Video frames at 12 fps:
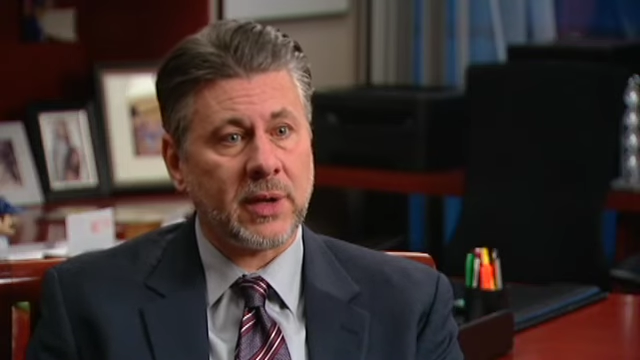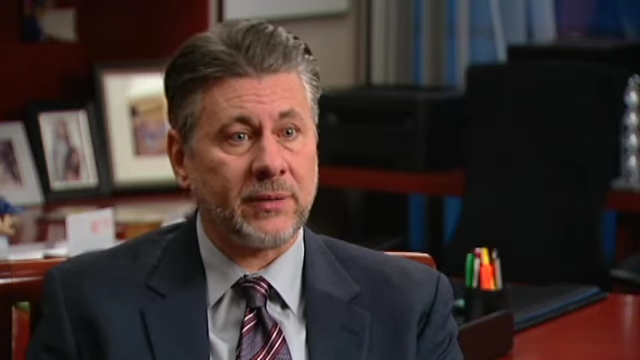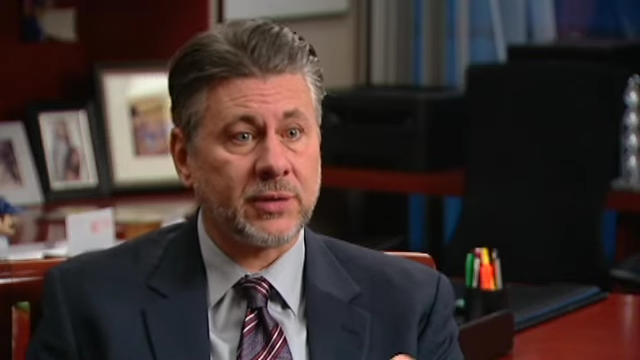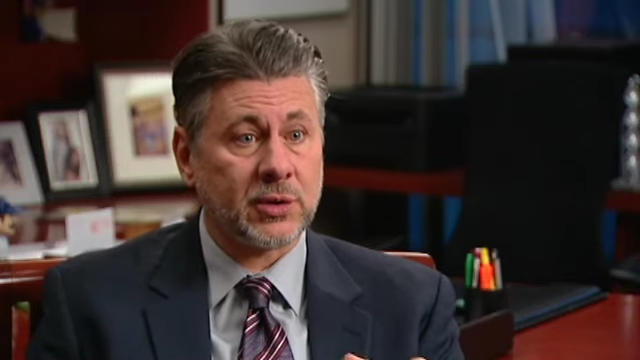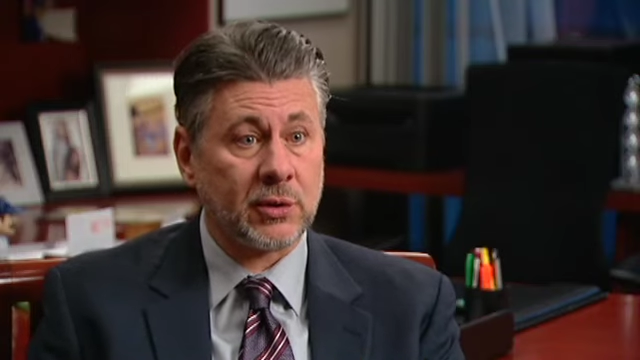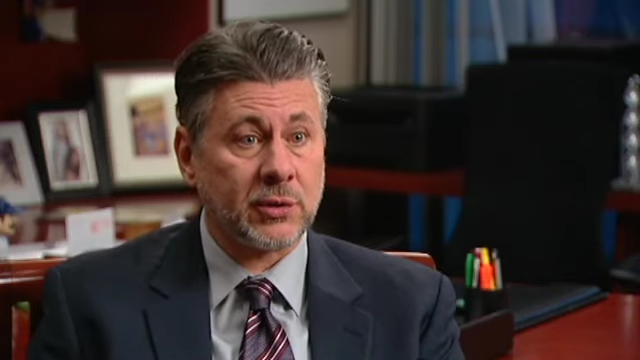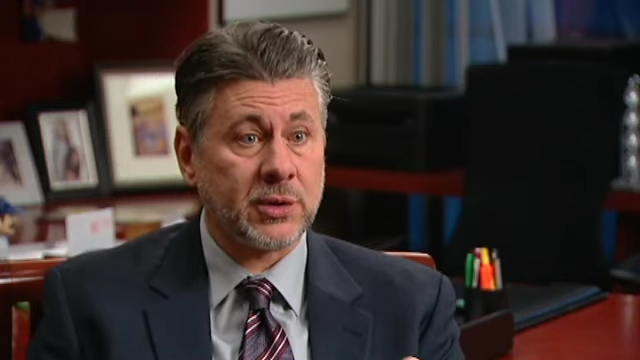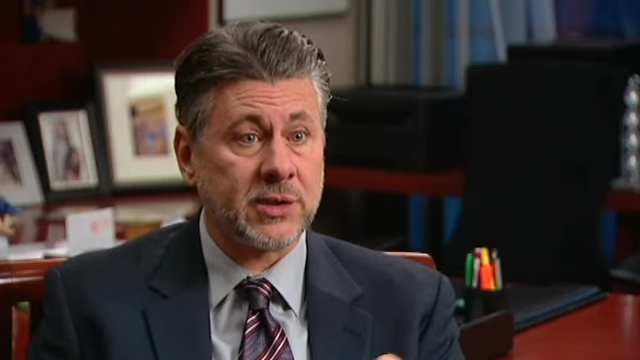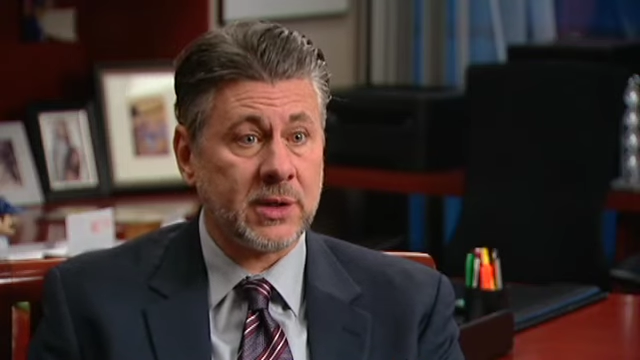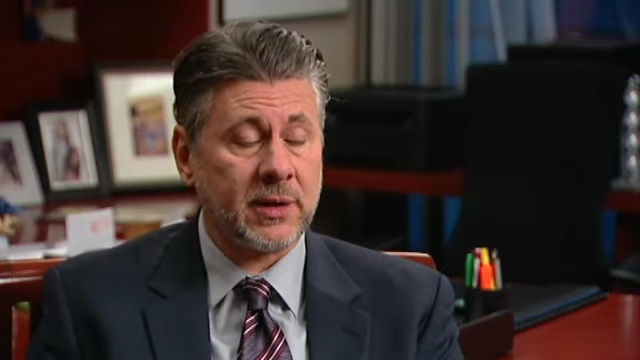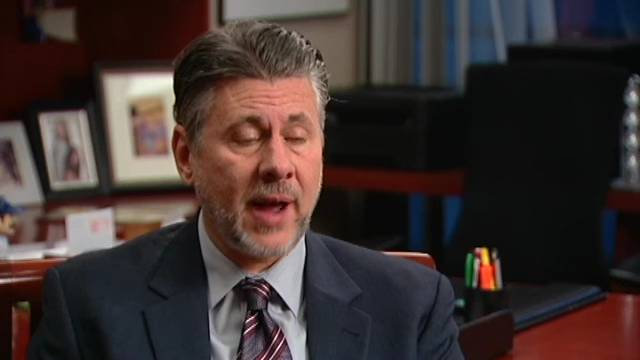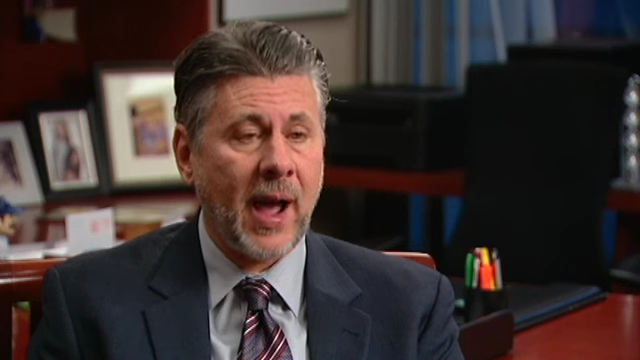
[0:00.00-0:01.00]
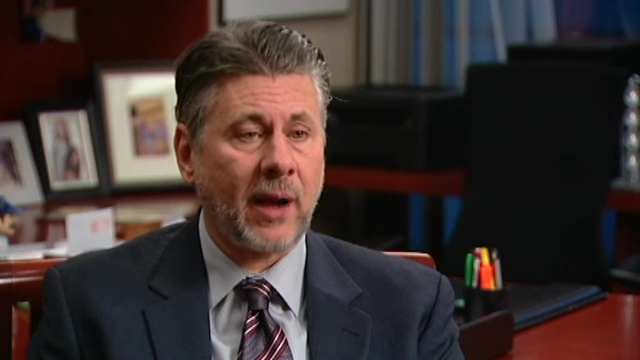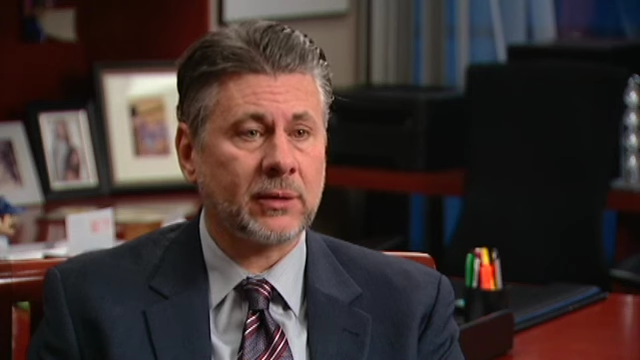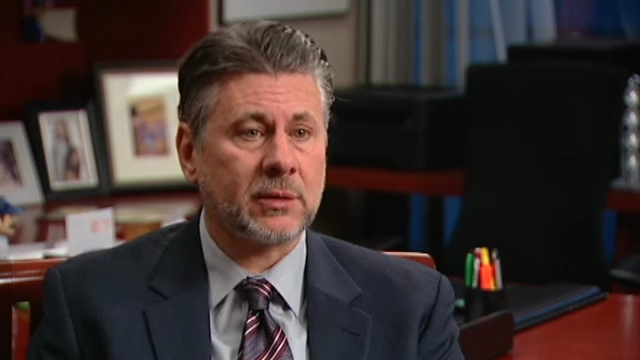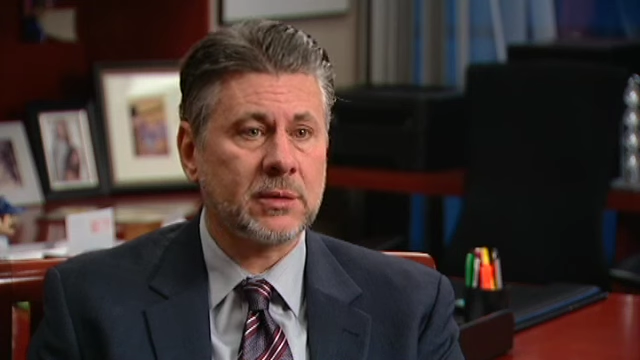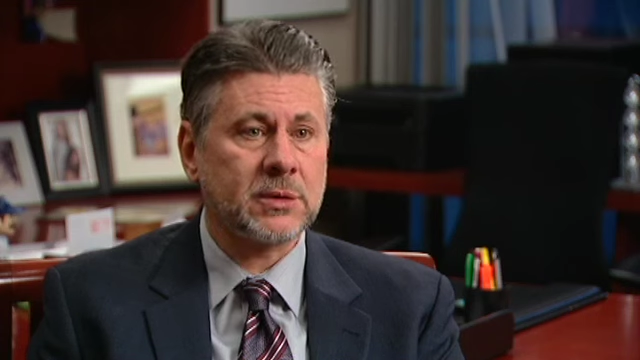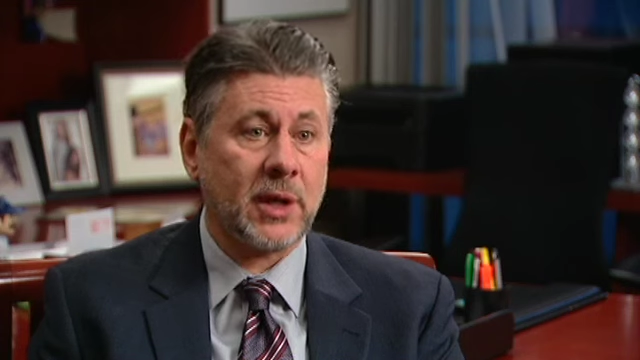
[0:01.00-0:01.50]
You have surgeons and
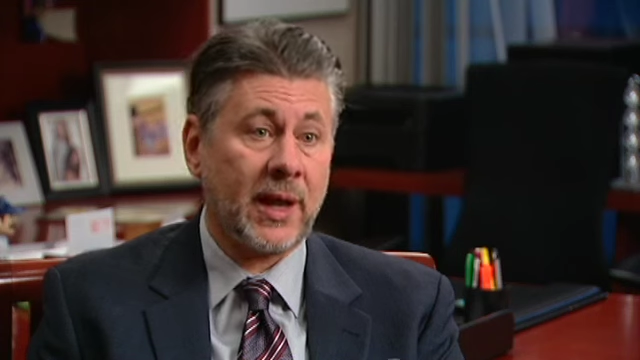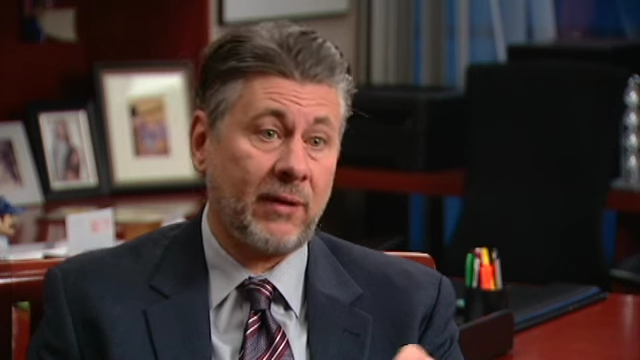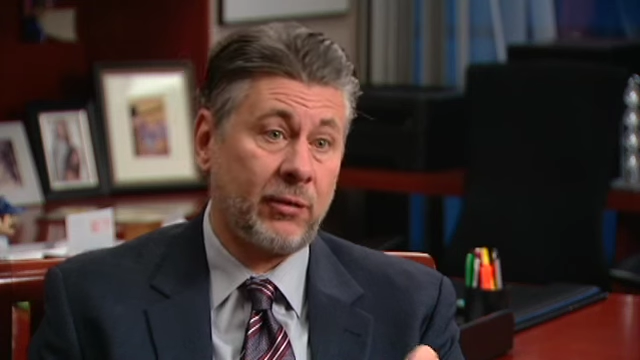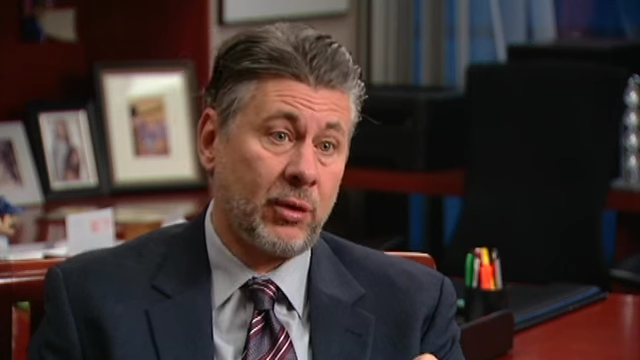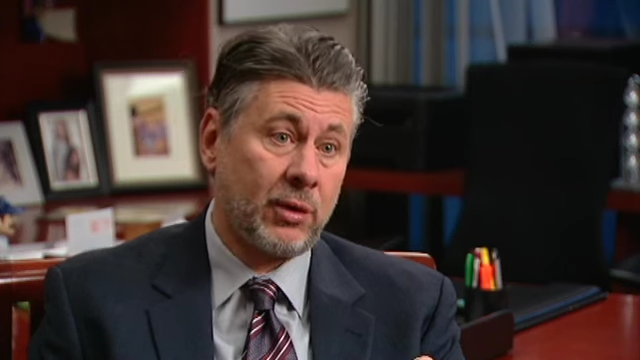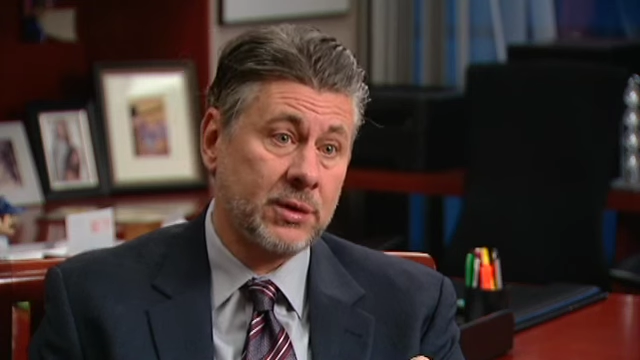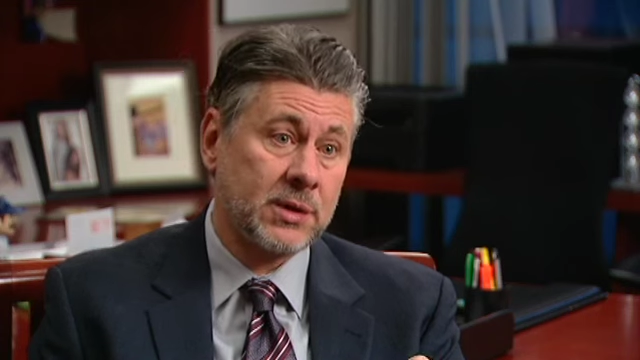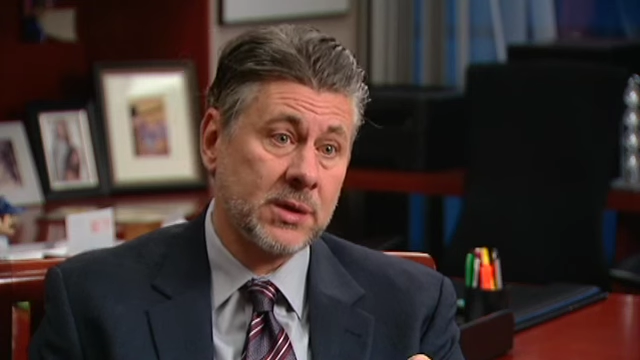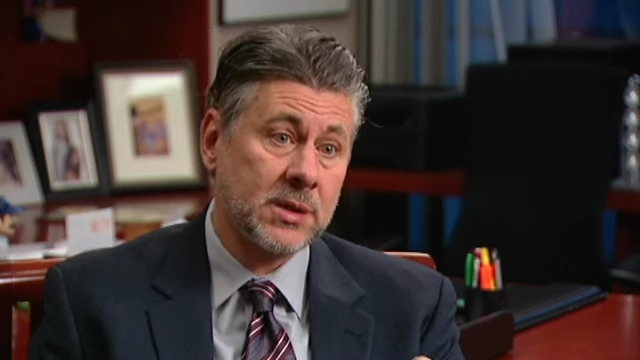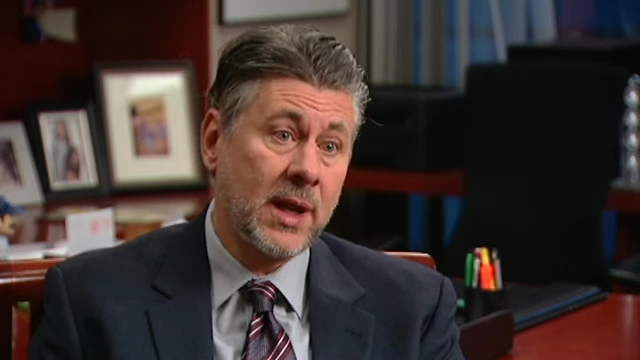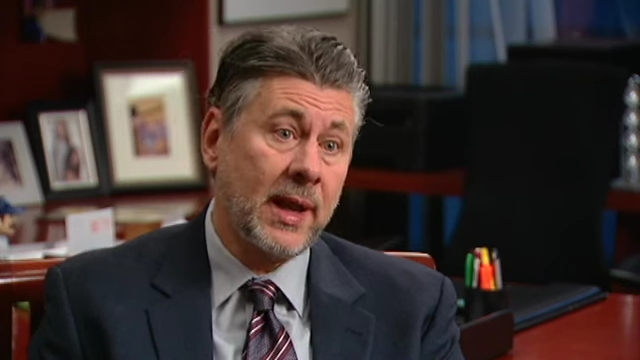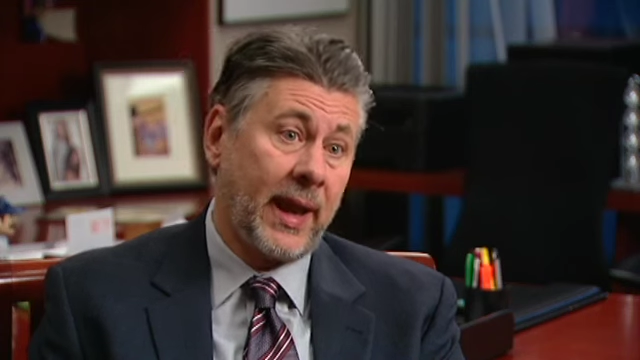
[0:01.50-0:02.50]
doctors, you have nurses,